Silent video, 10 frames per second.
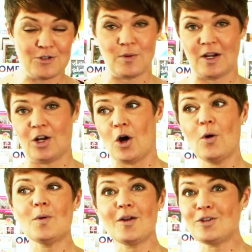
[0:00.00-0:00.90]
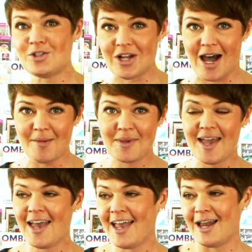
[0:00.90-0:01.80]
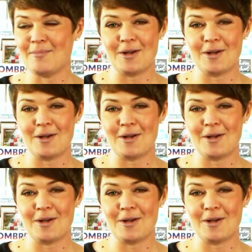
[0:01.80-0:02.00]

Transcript: So we're going to go around the shop, and I'm